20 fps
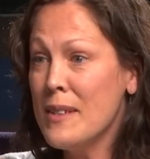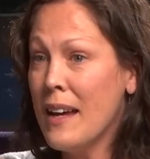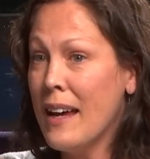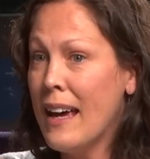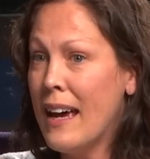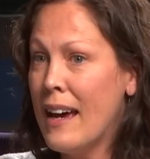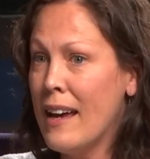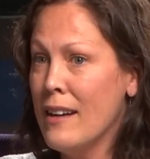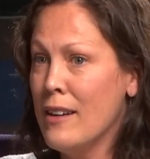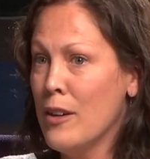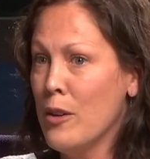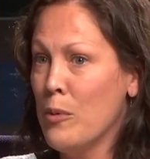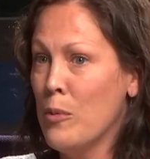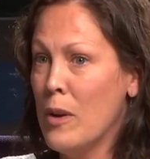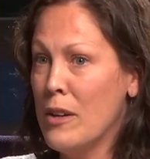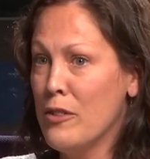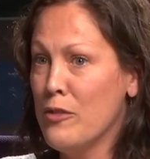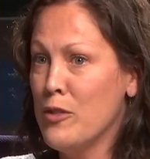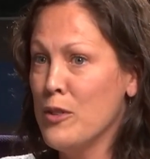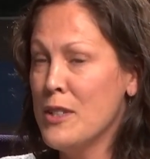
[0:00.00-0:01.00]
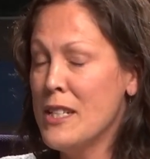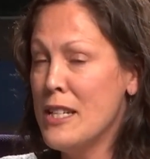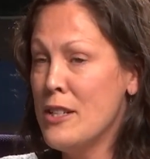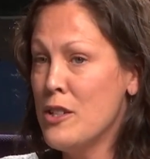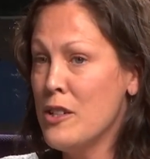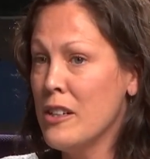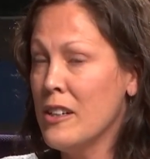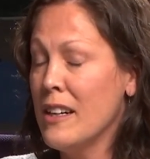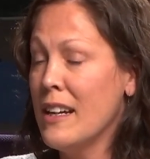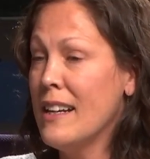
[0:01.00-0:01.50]
I had a wonderful
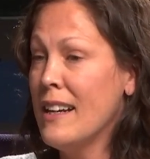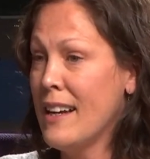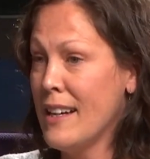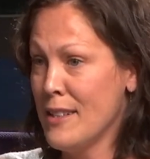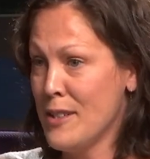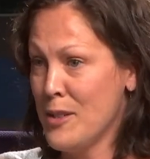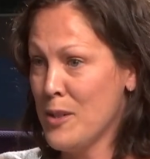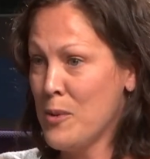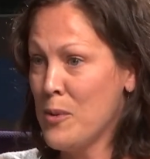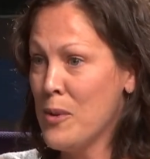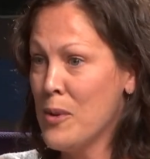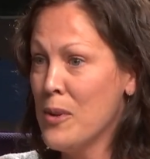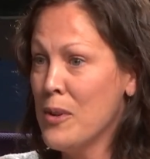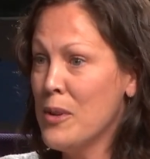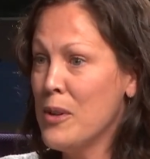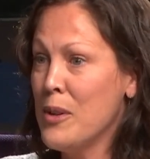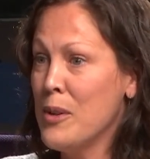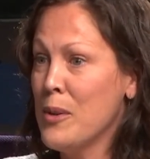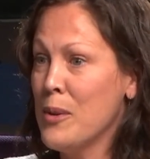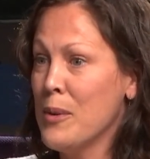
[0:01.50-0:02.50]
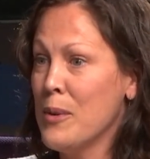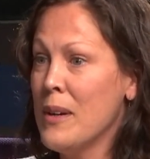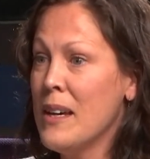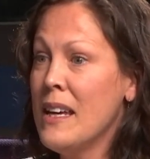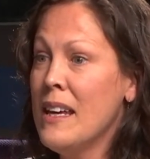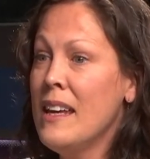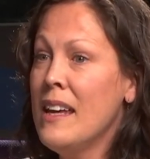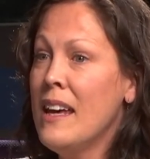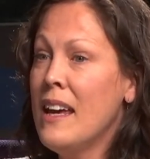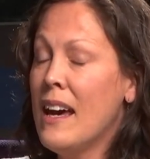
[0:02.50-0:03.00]
teacher in high school who
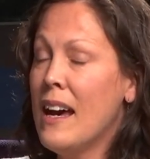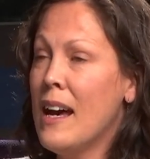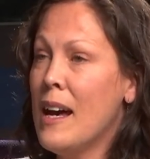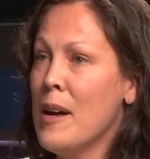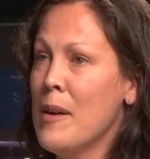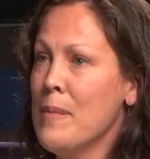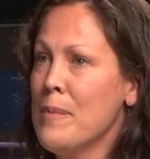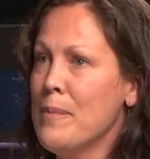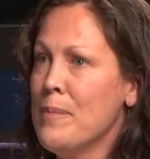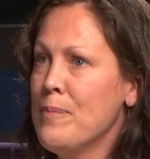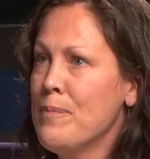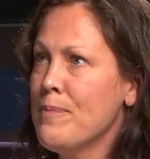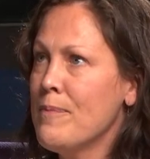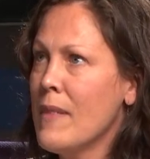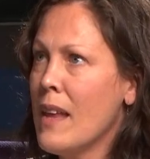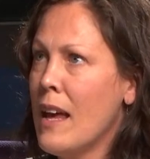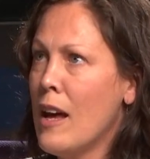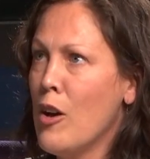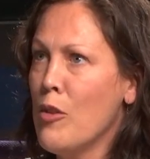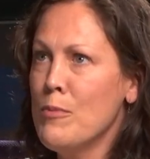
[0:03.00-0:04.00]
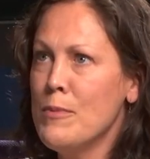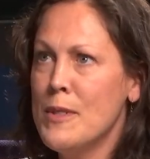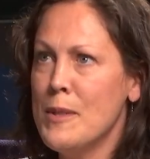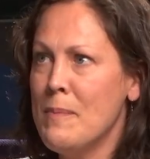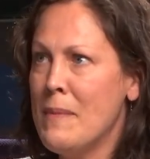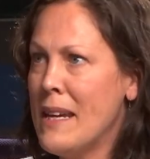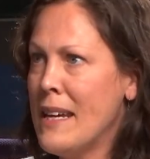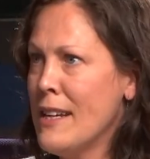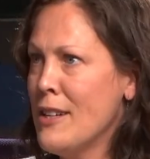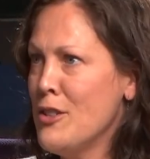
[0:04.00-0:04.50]
helped
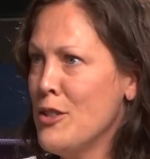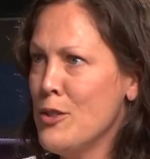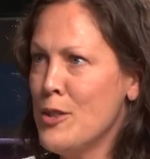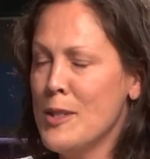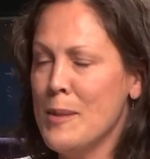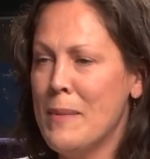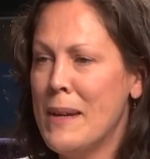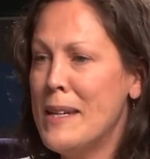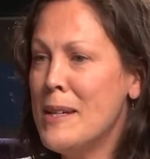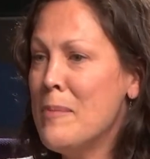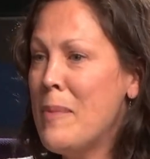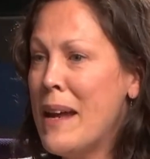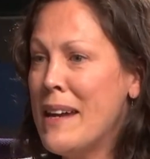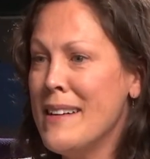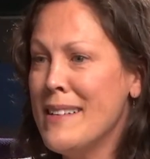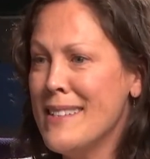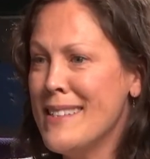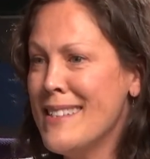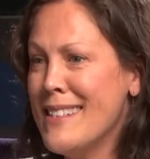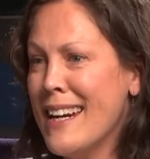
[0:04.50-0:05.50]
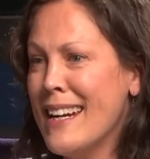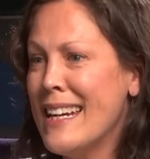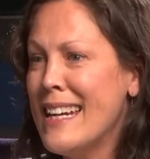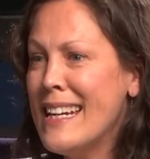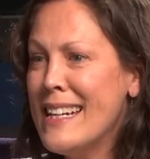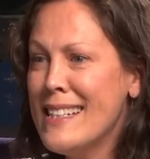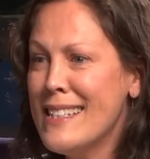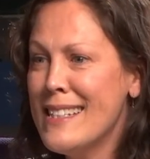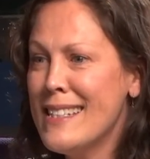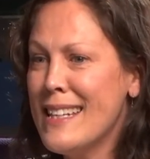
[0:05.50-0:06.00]
me do some independent
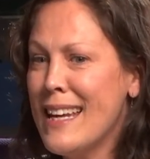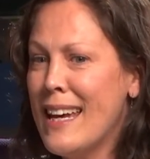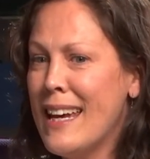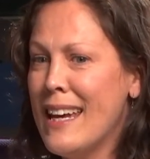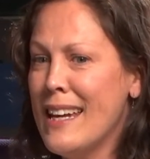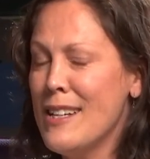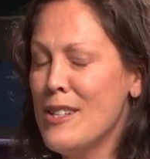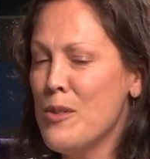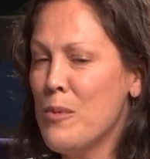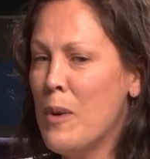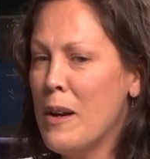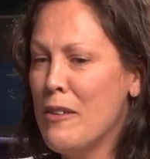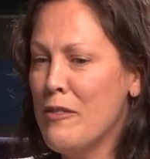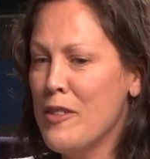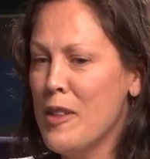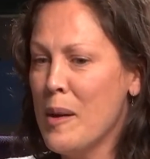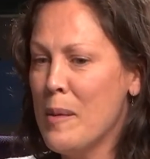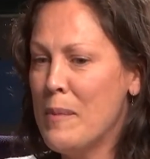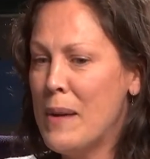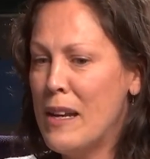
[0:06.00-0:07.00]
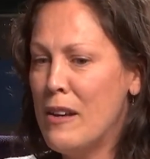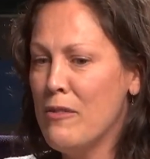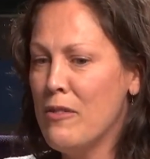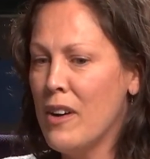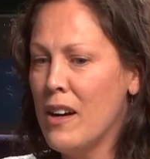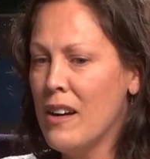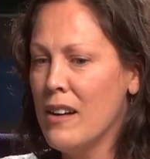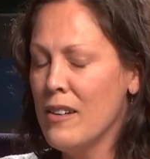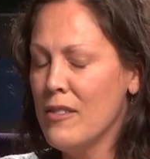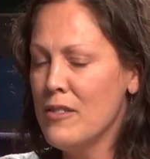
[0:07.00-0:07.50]
studies, and one of them
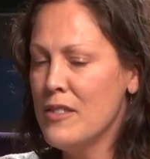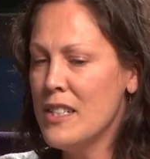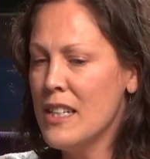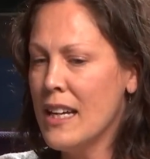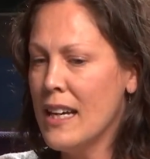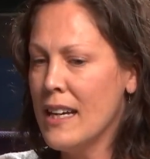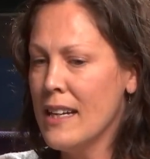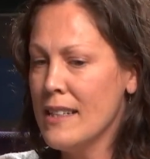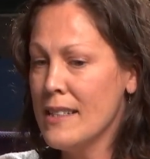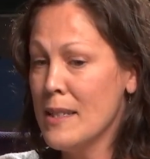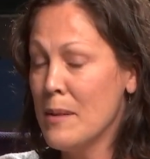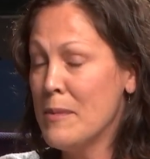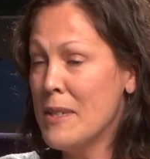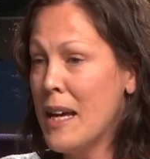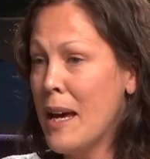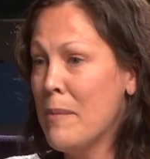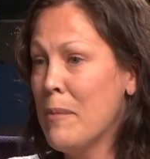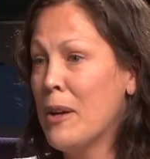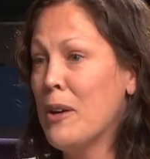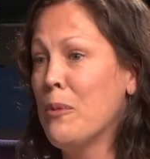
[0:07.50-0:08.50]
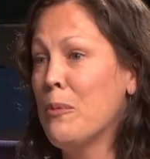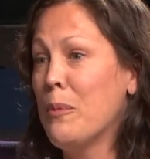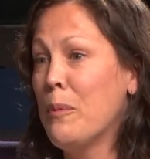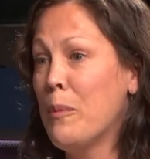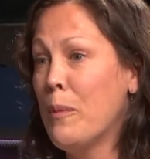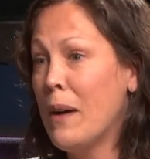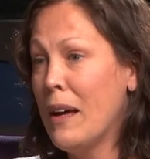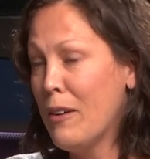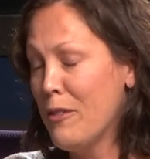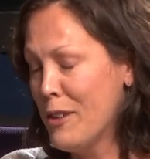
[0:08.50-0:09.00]
involved some time on a
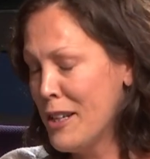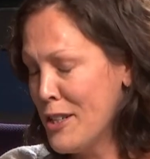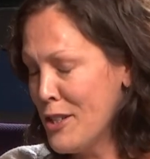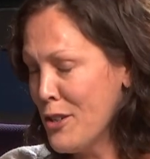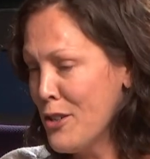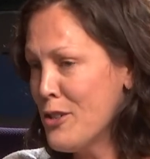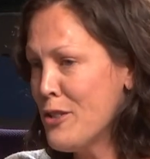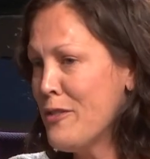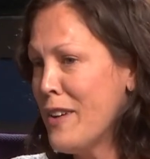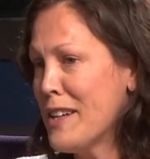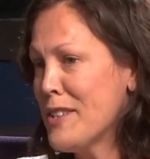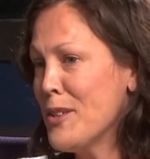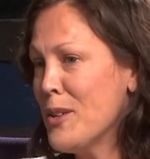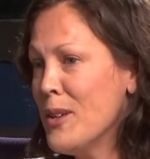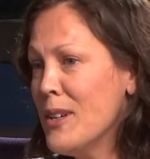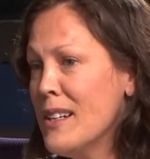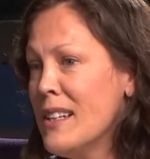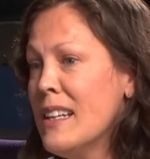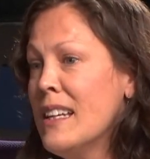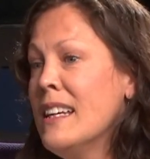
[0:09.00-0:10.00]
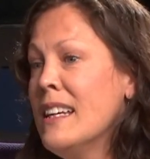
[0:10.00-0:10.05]
whale research vessel.